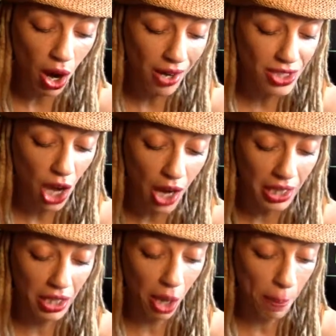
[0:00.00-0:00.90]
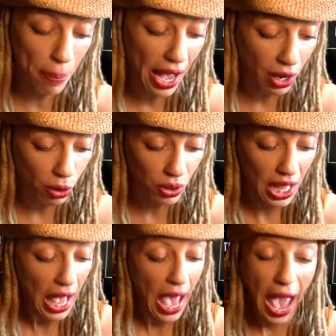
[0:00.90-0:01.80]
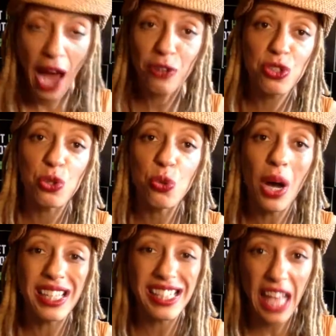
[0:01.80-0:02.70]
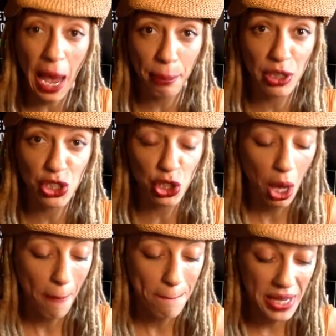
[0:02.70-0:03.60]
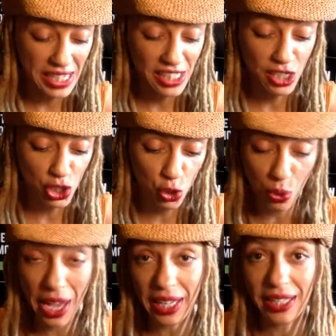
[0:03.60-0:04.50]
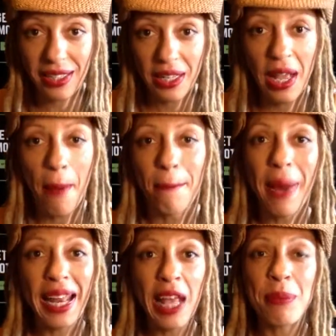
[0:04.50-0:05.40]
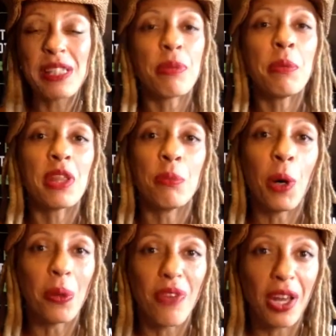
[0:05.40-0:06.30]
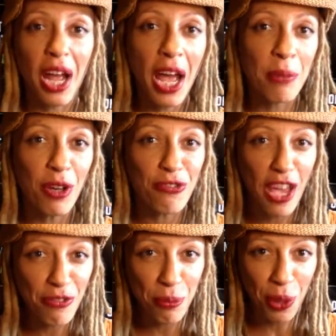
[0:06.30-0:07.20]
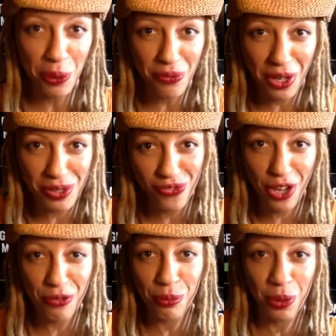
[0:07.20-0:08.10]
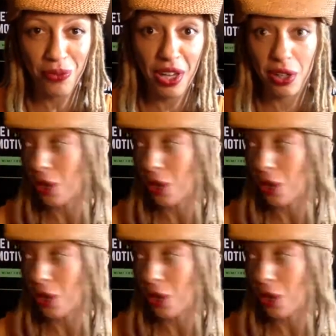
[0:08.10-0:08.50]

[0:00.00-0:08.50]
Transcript: are talking about how to establish business credit. My name is Mimi the Motivator. I am your favorite motivator's favorite motivator,